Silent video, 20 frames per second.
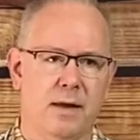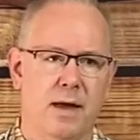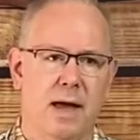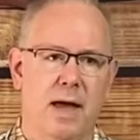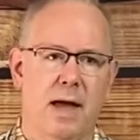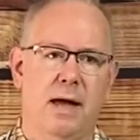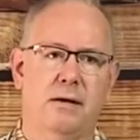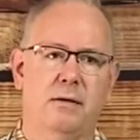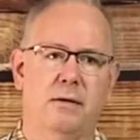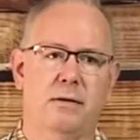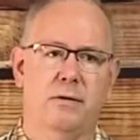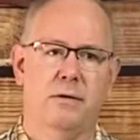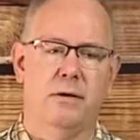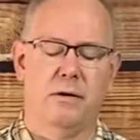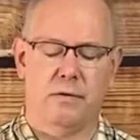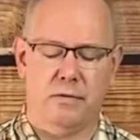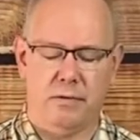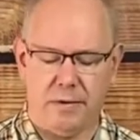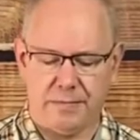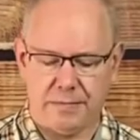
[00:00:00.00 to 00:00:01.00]
Now,
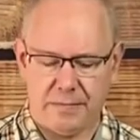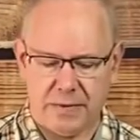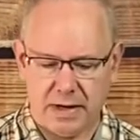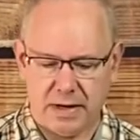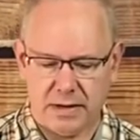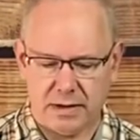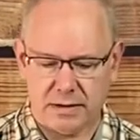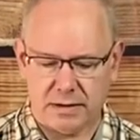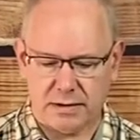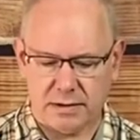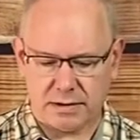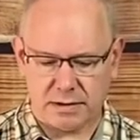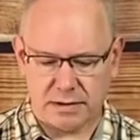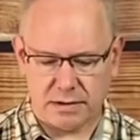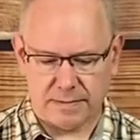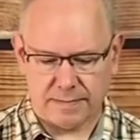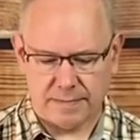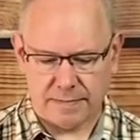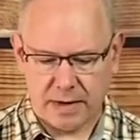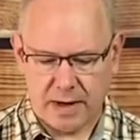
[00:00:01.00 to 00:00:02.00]
repentance
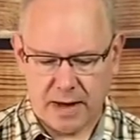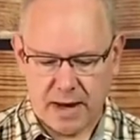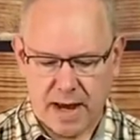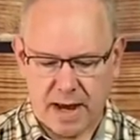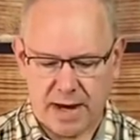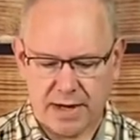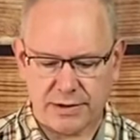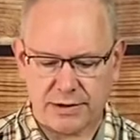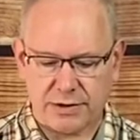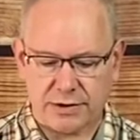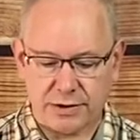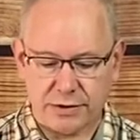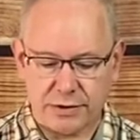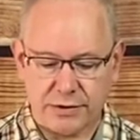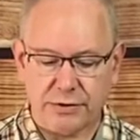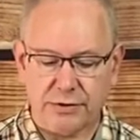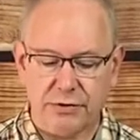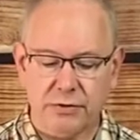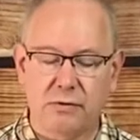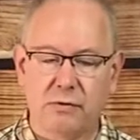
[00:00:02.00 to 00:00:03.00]
has
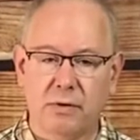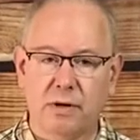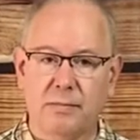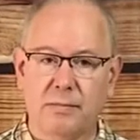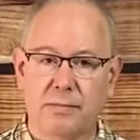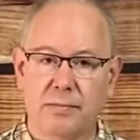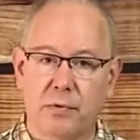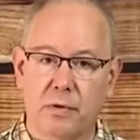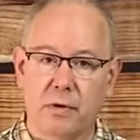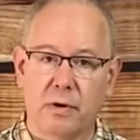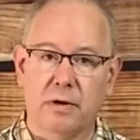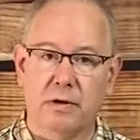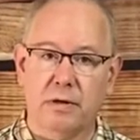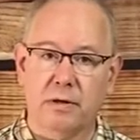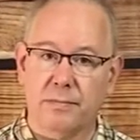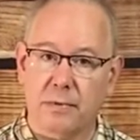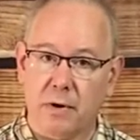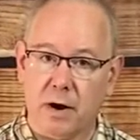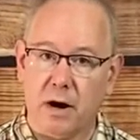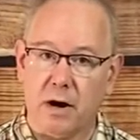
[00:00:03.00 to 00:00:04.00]
two
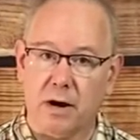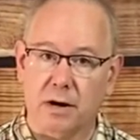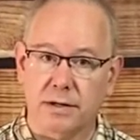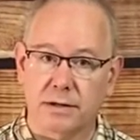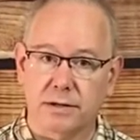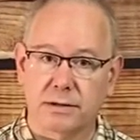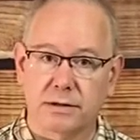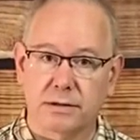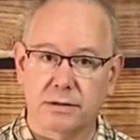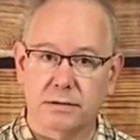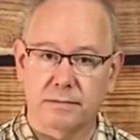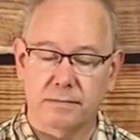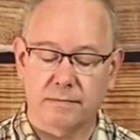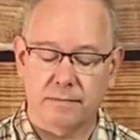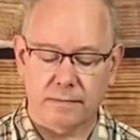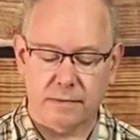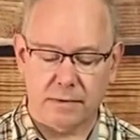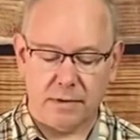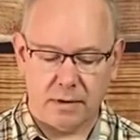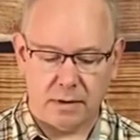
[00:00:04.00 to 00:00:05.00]
important parts.
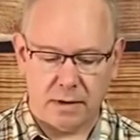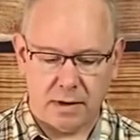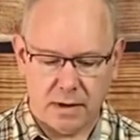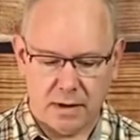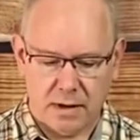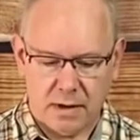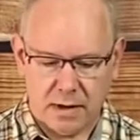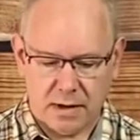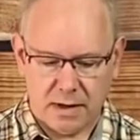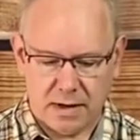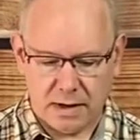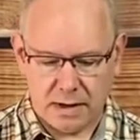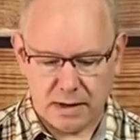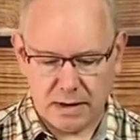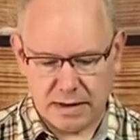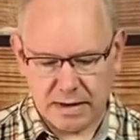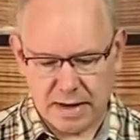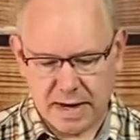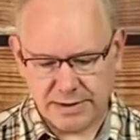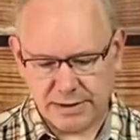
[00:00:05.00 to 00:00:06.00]

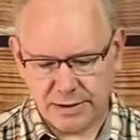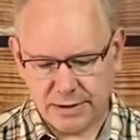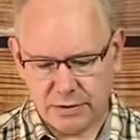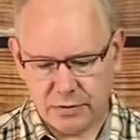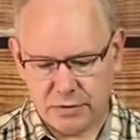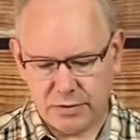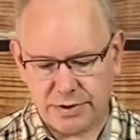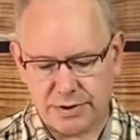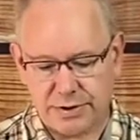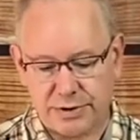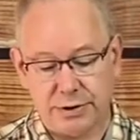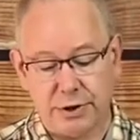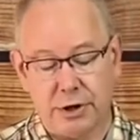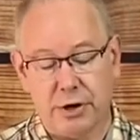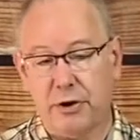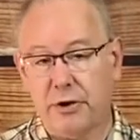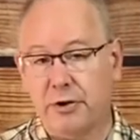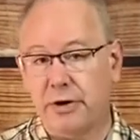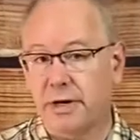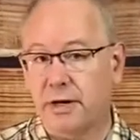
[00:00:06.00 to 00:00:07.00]
It has to do with
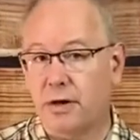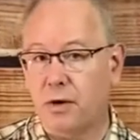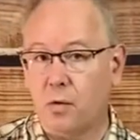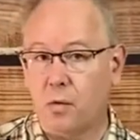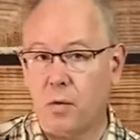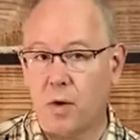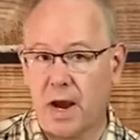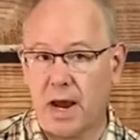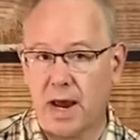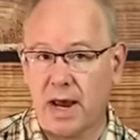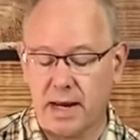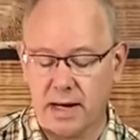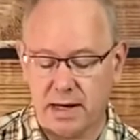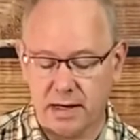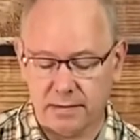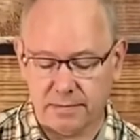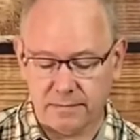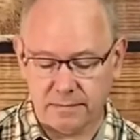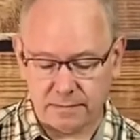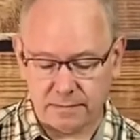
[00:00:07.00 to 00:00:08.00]
turning away